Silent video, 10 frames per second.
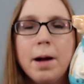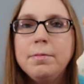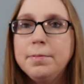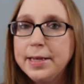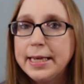
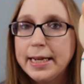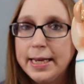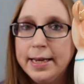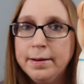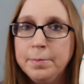probably get
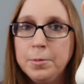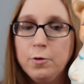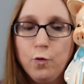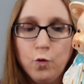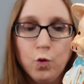him
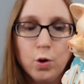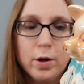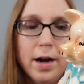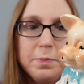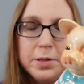
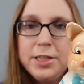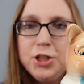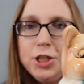for a pretty